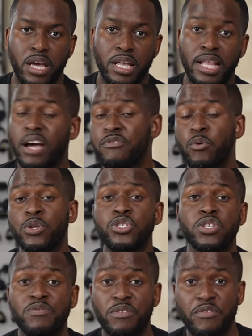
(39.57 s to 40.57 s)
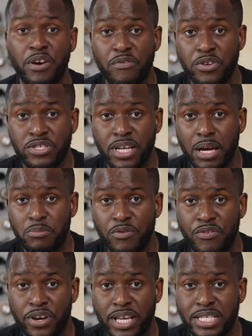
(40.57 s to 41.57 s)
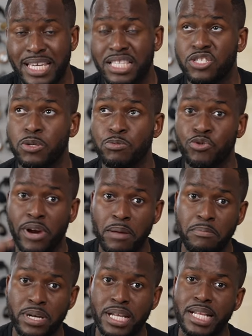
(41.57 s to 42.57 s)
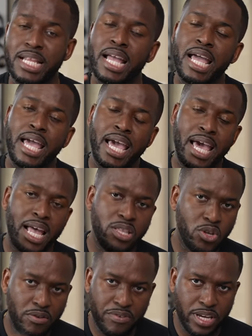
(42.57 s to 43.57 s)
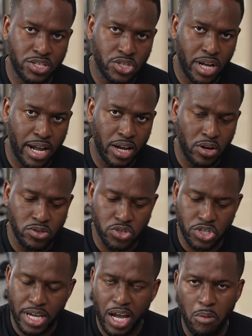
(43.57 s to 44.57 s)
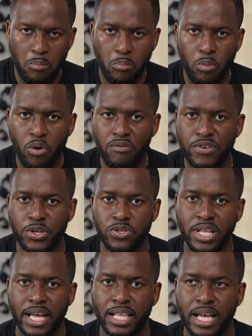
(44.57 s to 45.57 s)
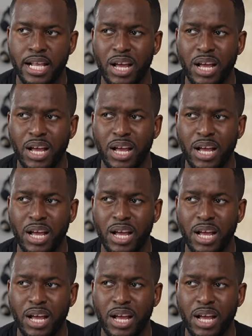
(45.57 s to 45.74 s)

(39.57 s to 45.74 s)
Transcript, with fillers: Now, if you're watching this for the very first time, don't forget to hit the subscribe button and notification icon to check out more videos like that.